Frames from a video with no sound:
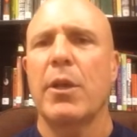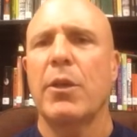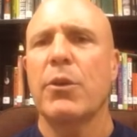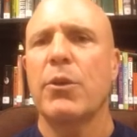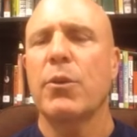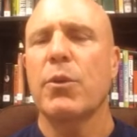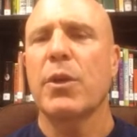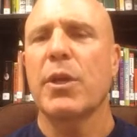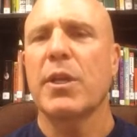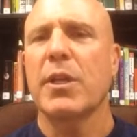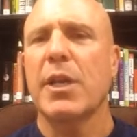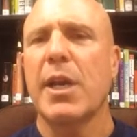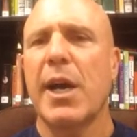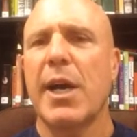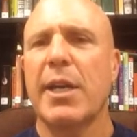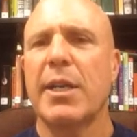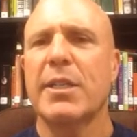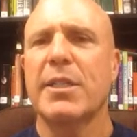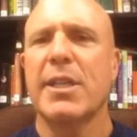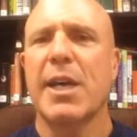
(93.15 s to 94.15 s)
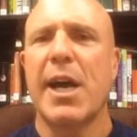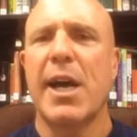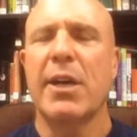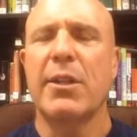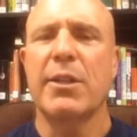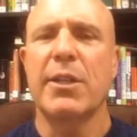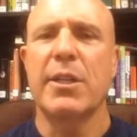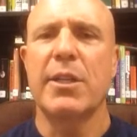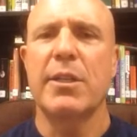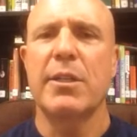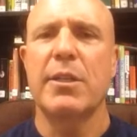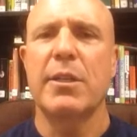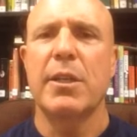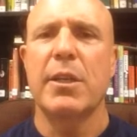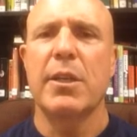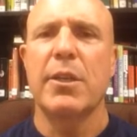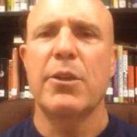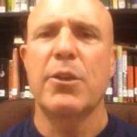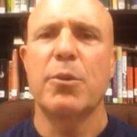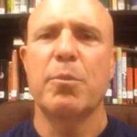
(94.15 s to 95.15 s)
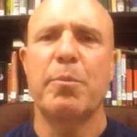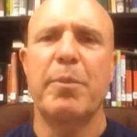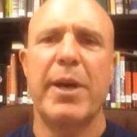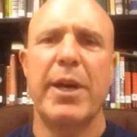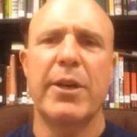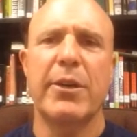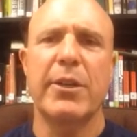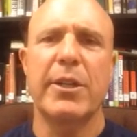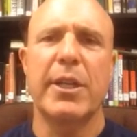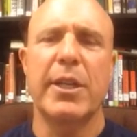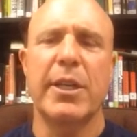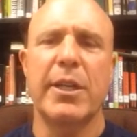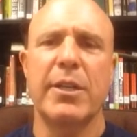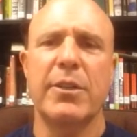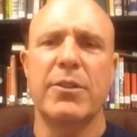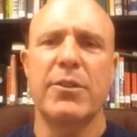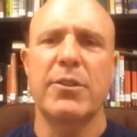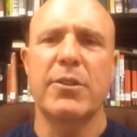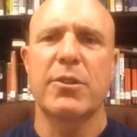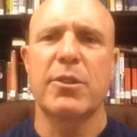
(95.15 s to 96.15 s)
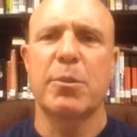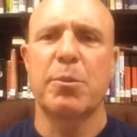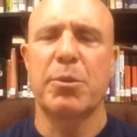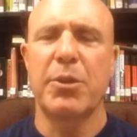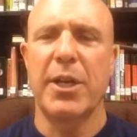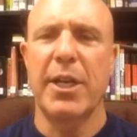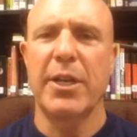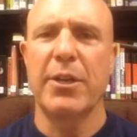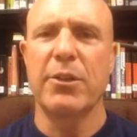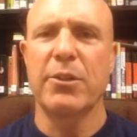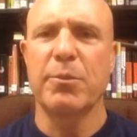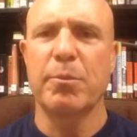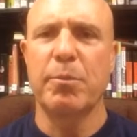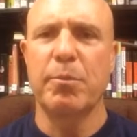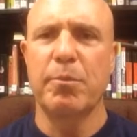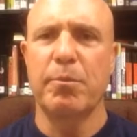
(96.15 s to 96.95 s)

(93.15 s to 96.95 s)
you could kind of dial in your better kids to play your